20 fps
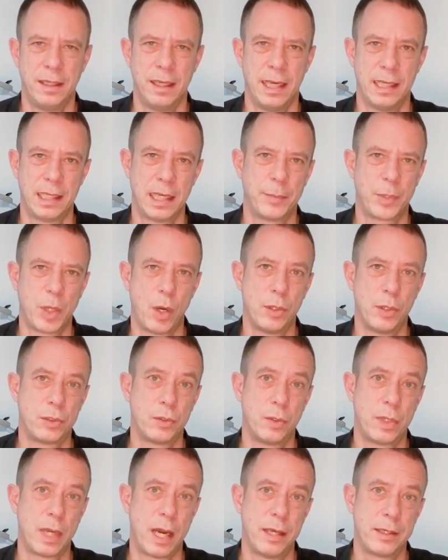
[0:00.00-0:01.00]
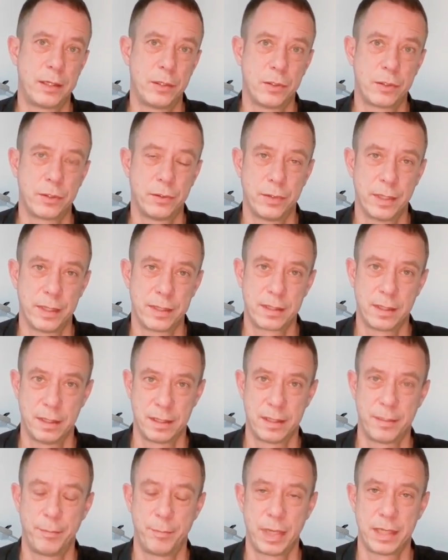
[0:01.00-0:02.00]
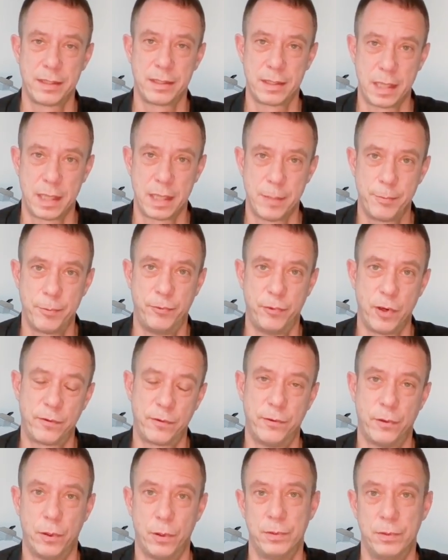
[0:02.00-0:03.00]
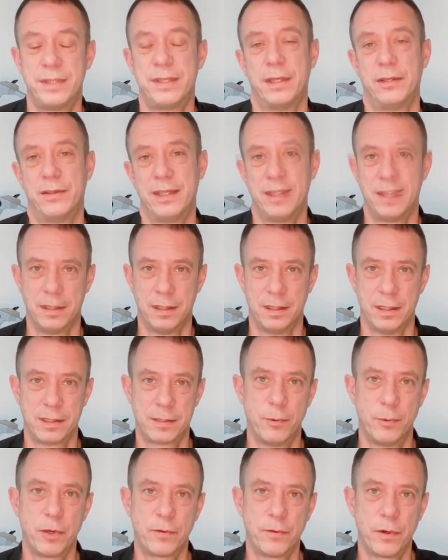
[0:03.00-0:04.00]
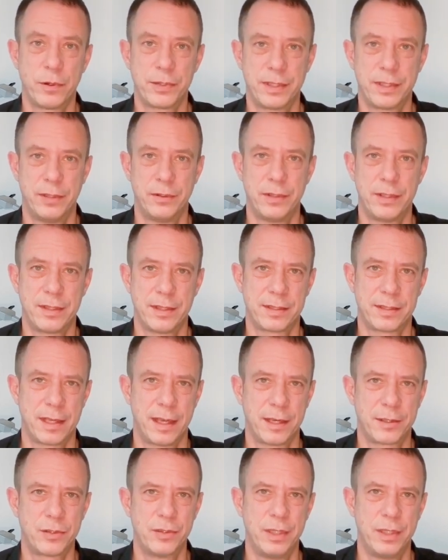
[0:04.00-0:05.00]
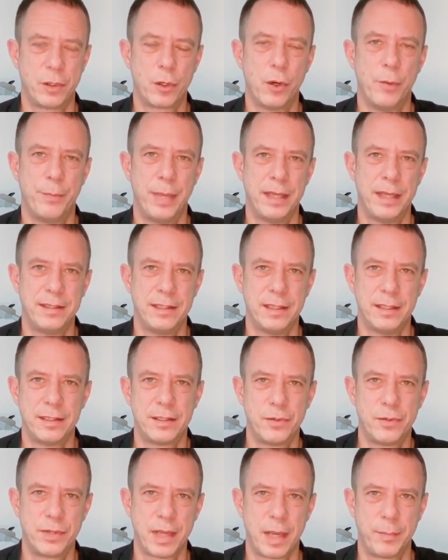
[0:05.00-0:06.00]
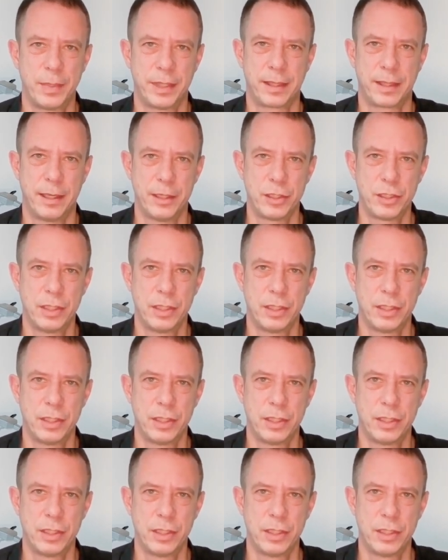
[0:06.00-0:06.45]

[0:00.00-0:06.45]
and I'm going to guide you through this step-by-step -step workflow series. This workflow series is actually a companion to the application